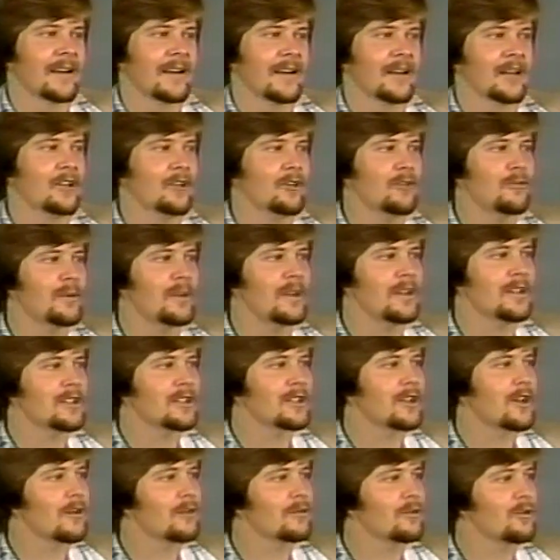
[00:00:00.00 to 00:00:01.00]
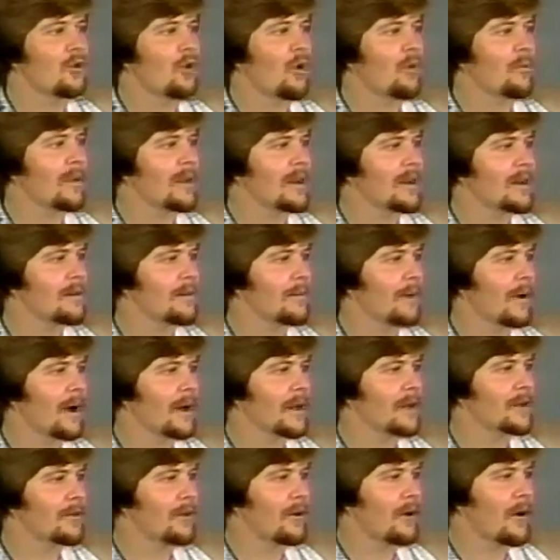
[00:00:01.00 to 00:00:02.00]
And you've been so tormented
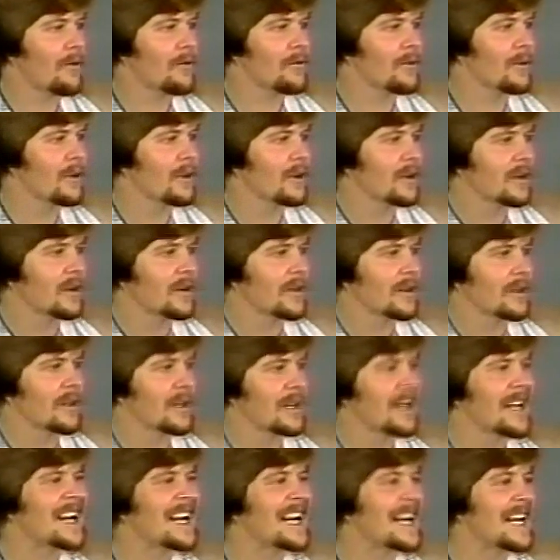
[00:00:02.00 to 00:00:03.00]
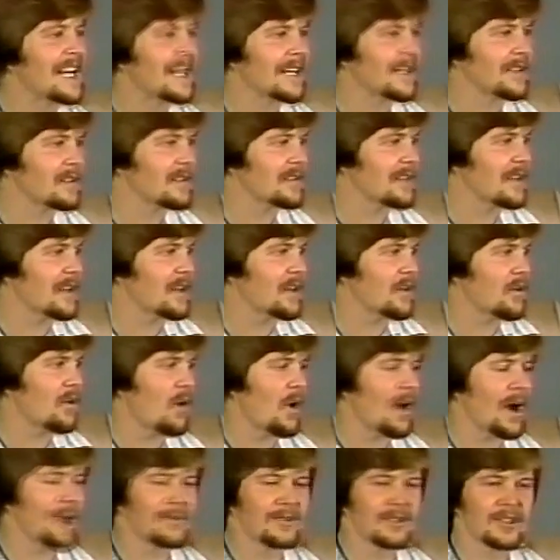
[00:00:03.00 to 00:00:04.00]
by your own intellect, saying,
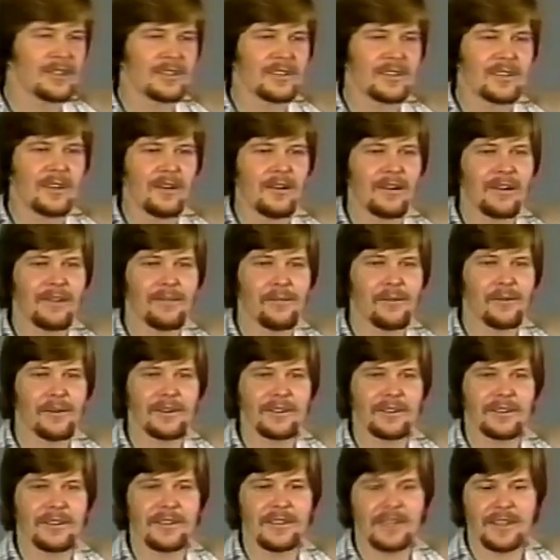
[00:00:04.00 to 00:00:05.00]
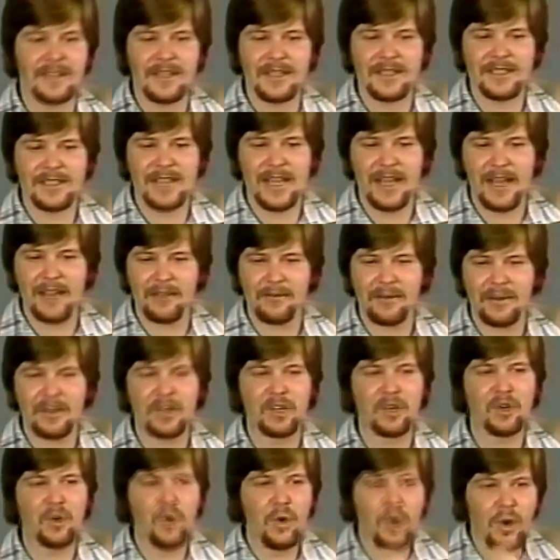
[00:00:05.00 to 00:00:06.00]
oh, I'm just hearing voices and this, that, and the...
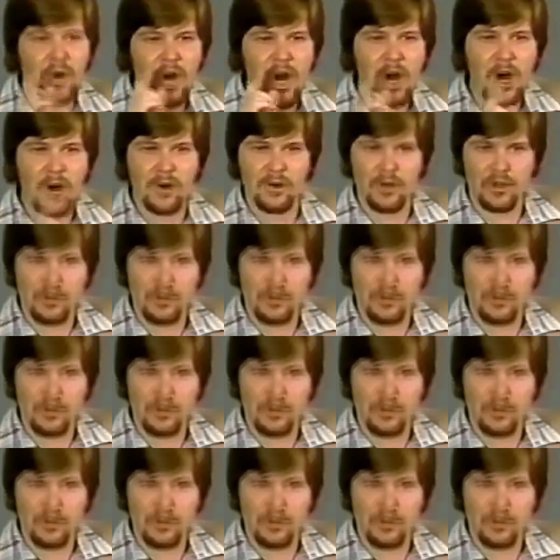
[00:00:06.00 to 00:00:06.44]
You will know.